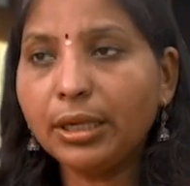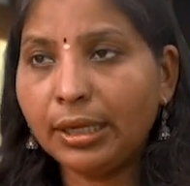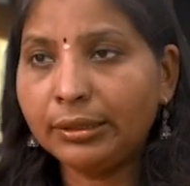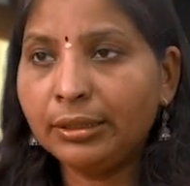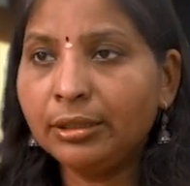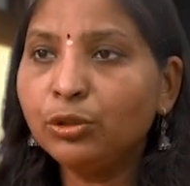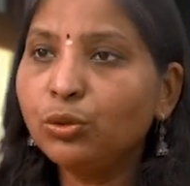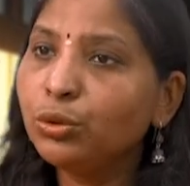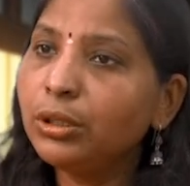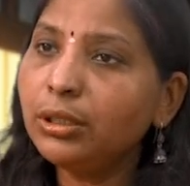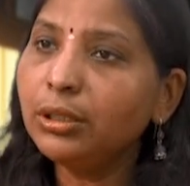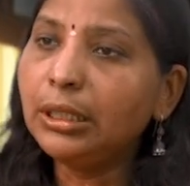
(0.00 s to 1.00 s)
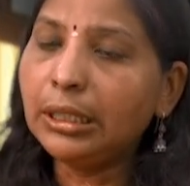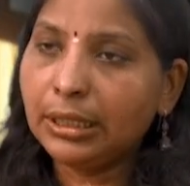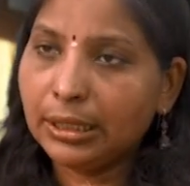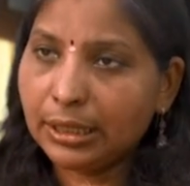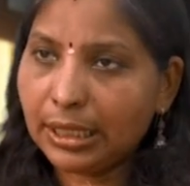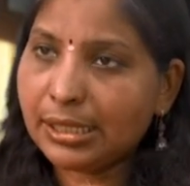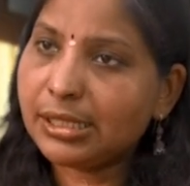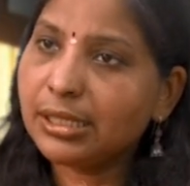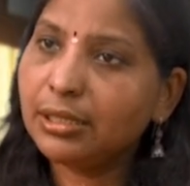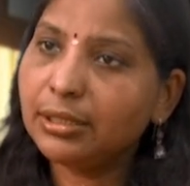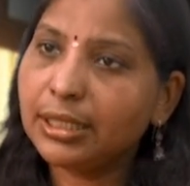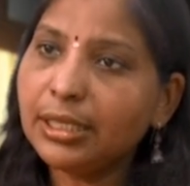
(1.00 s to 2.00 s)
adhered to the
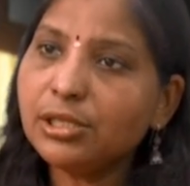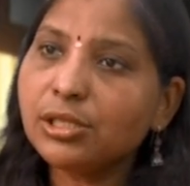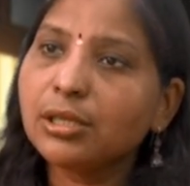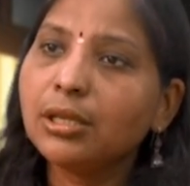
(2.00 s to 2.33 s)
classical text.